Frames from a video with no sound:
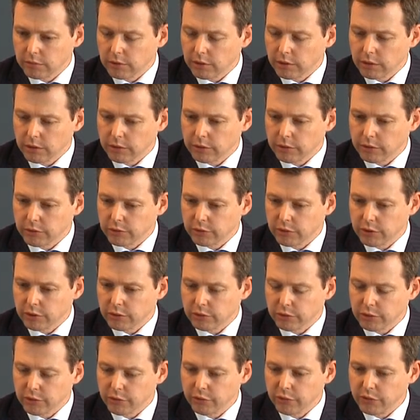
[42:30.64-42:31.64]
a
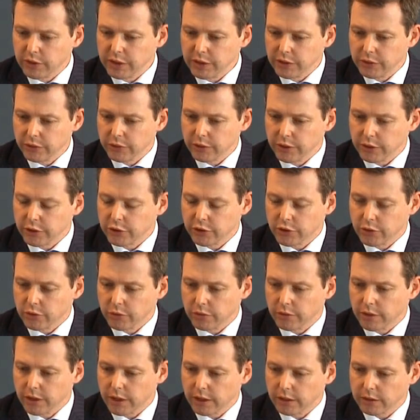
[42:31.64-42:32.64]
severe issue
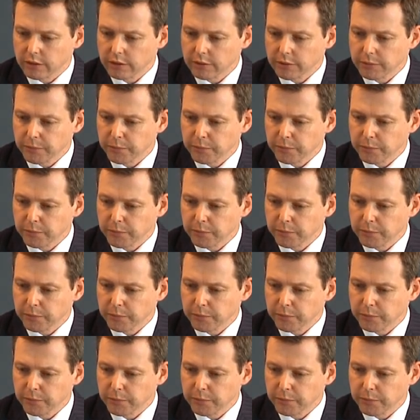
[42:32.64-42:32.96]
that